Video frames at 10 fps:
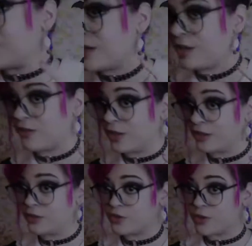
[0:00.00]
Eating
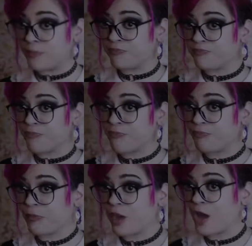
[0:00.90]
these,
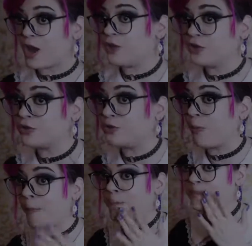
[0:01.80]
I told you